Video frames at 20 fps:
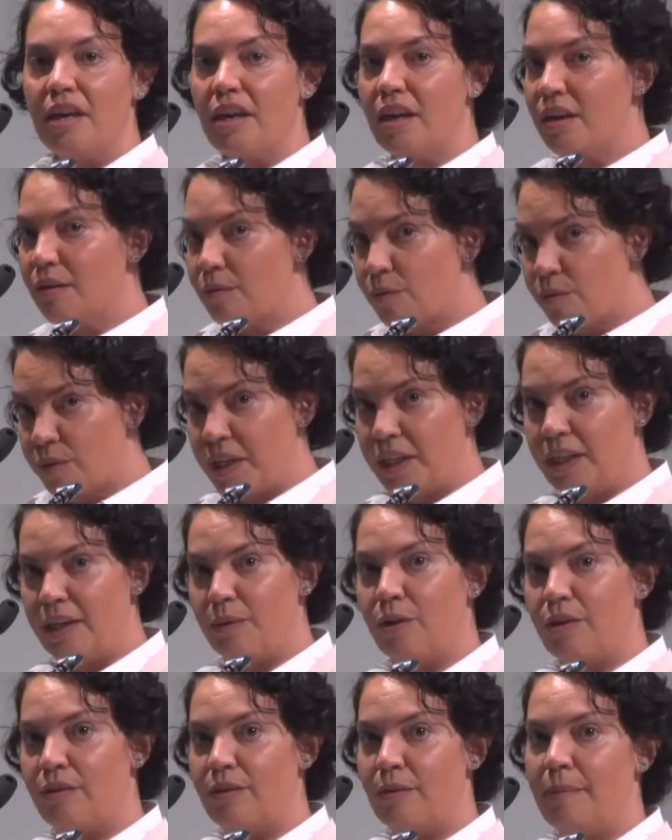it really
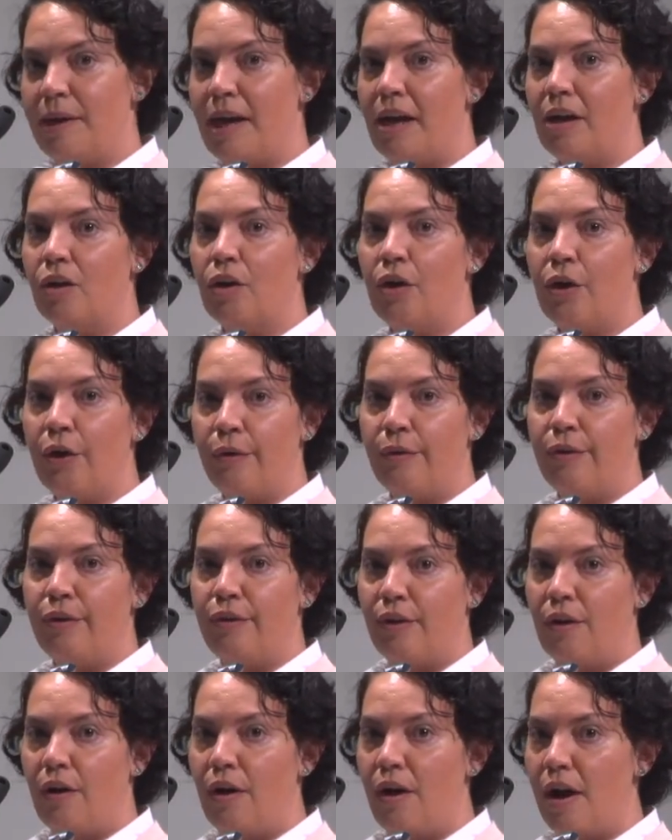was about co
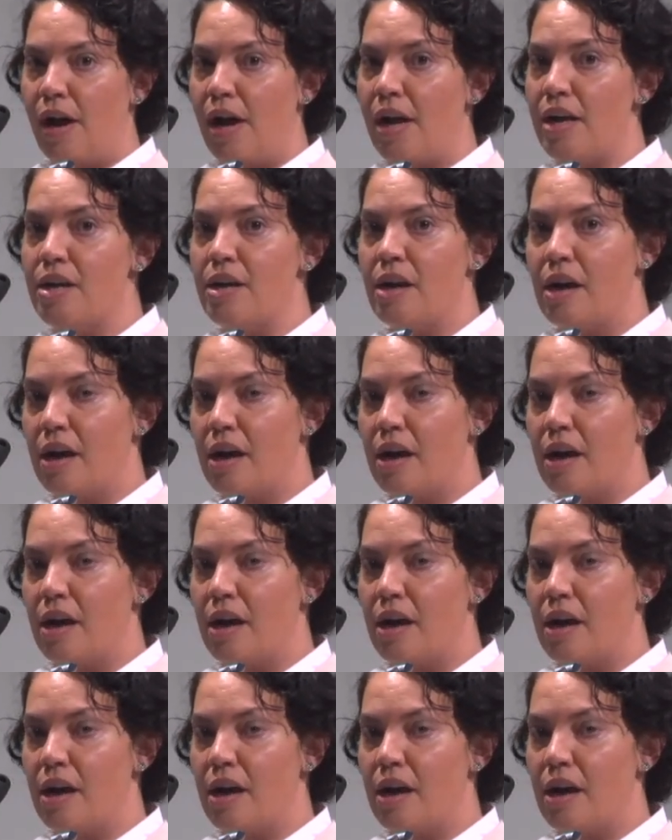design.